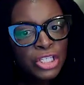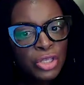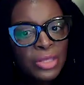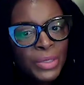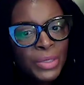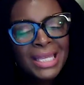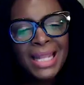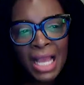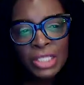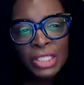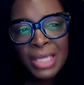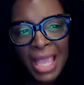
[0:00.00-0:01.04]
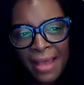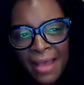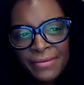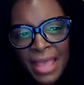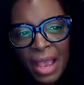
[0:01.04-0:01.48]
so that we can actually
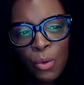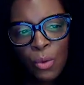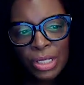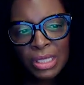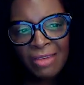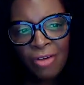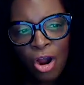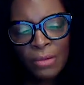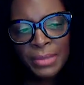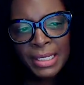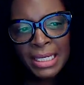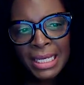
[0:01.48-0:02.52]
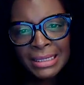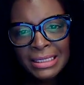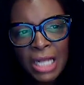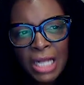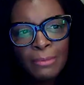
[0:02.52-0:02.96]
have that work-life harmony and
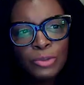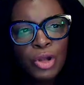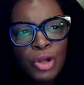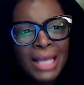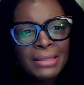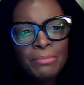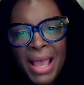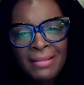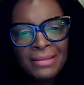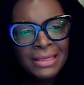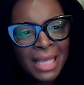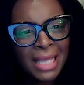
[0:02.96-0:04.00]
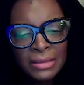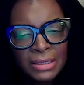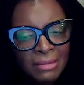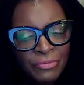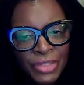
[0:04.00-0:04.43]
stop trying to balance out
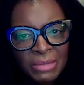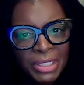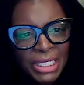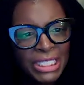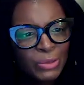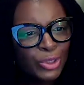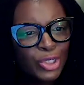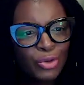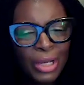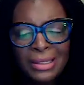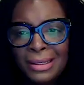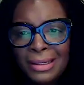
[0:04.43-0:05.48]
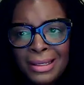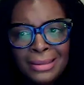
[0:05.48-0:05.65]
something because we're trying to,